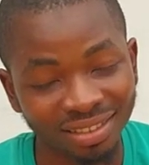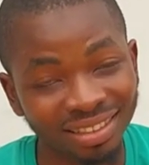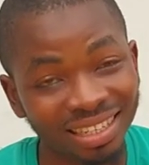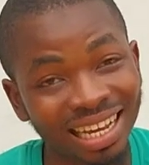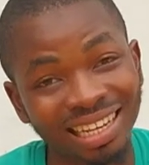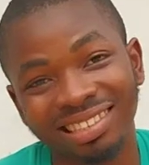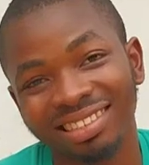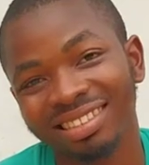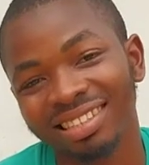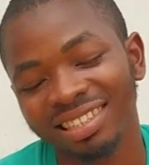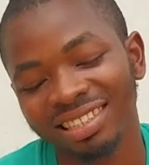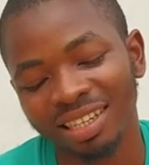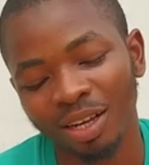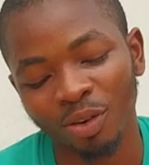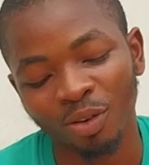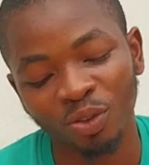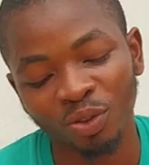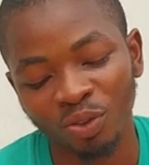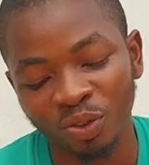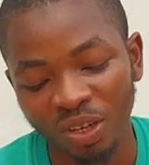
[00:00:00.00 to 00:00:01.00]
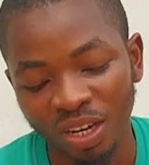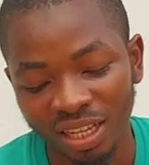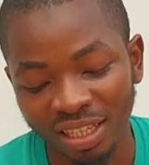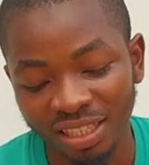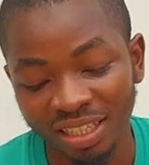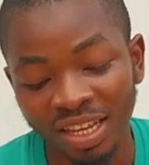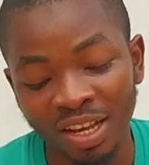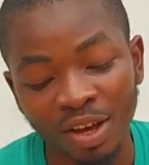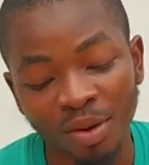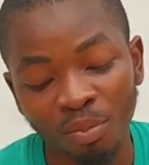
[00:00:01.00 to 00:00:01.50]
That's crazy. I wouldn't do that.
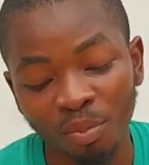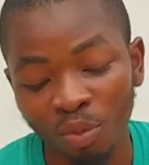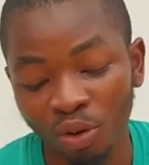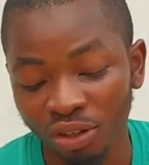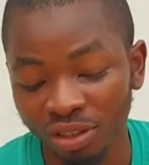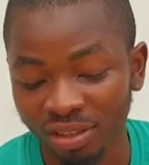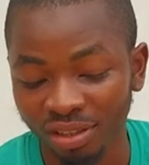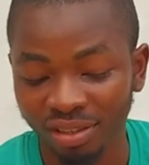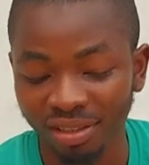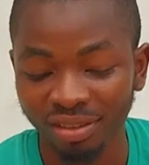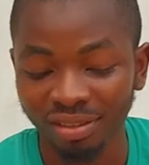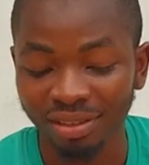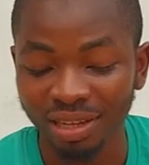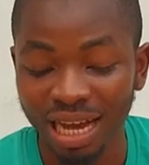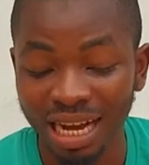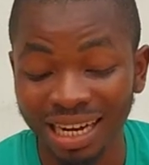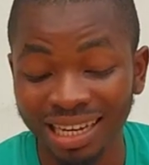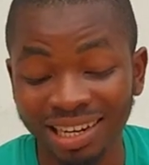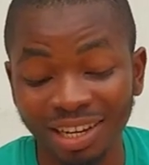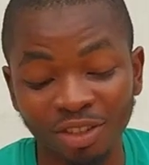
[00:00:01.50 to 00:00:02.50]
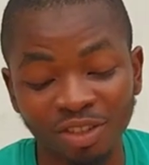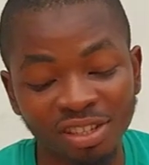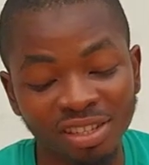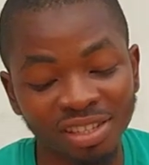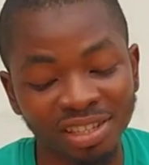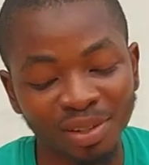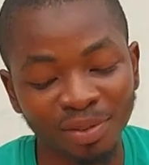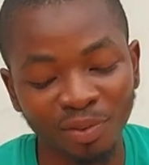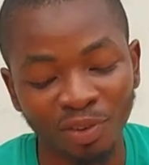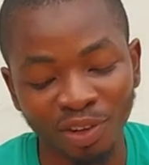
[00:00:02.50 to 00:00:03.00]
But I can actually
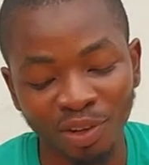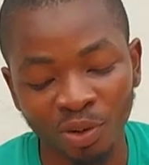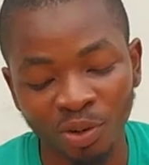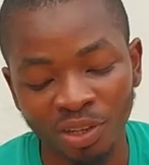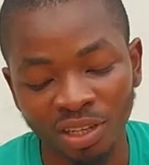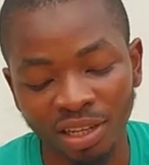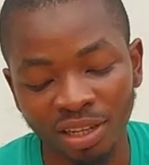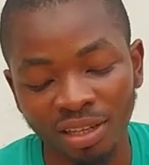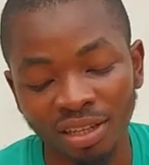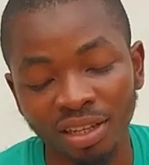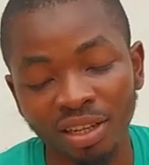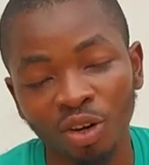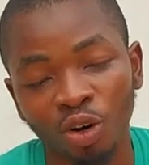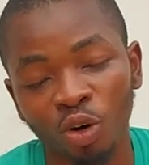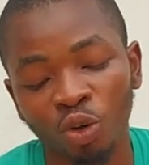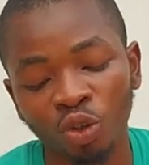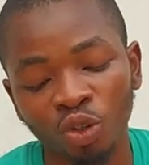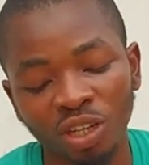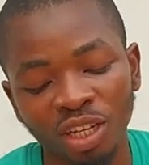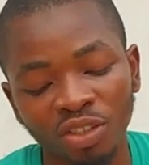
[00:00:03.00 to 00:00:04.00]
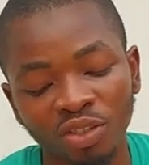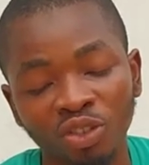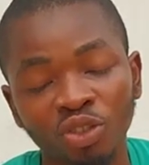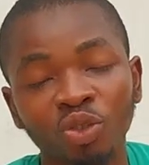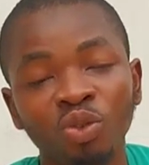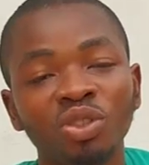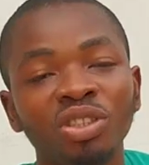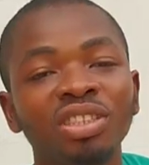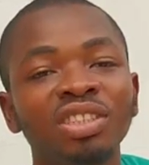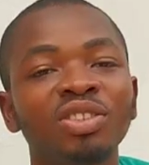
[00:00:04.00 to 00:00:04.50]
sleep for a whole year. Although that's going
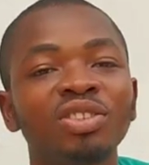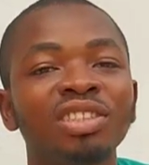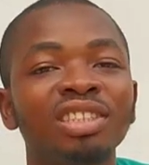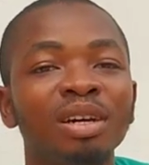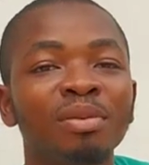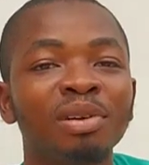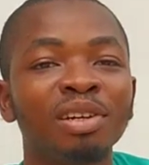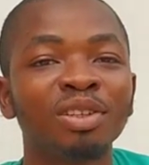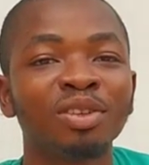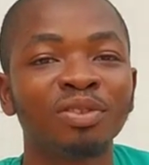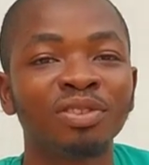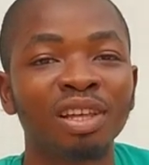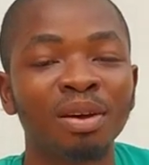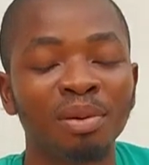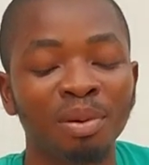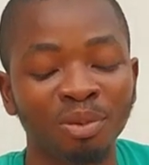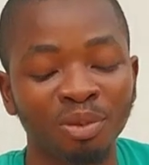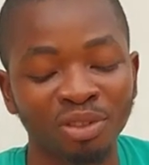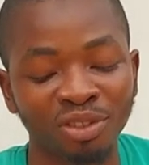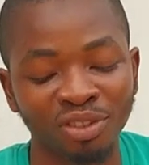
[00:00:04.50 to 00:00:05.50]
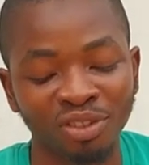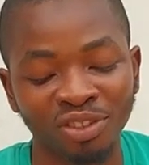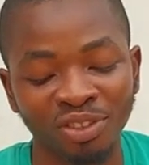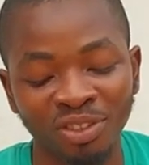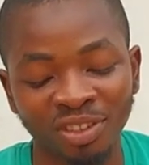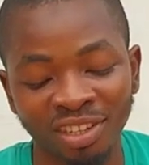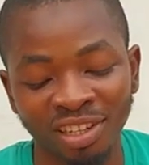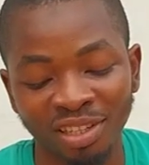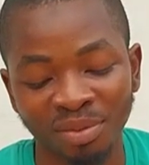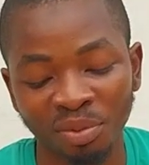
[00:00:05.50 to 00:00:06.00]
to reduce the amount of time I'm going to use
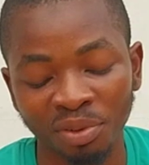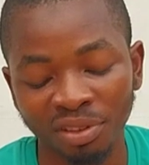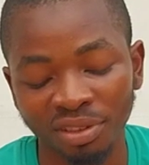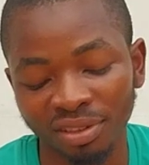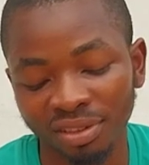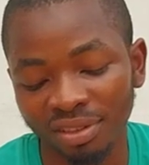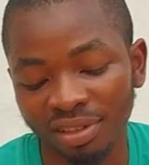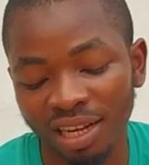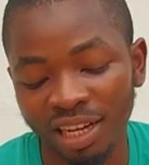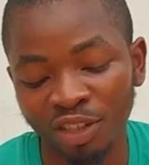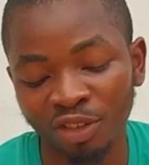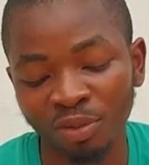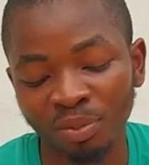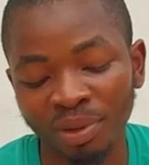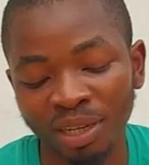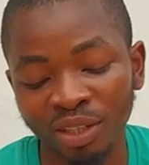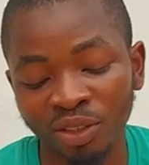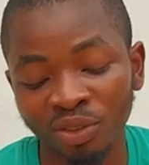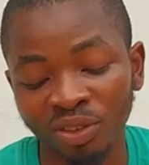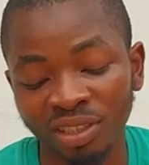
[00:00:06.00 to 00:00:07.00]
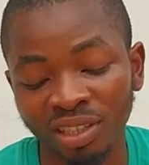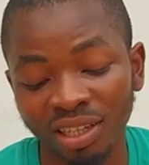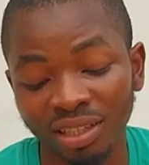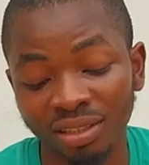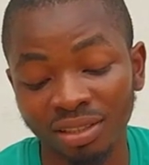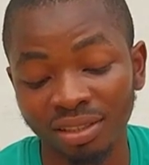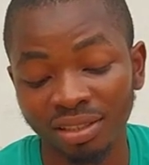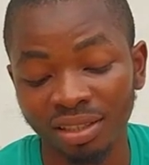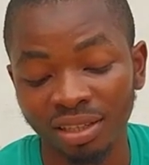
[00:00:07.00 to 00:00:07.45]
on net, but I don't mind doing that.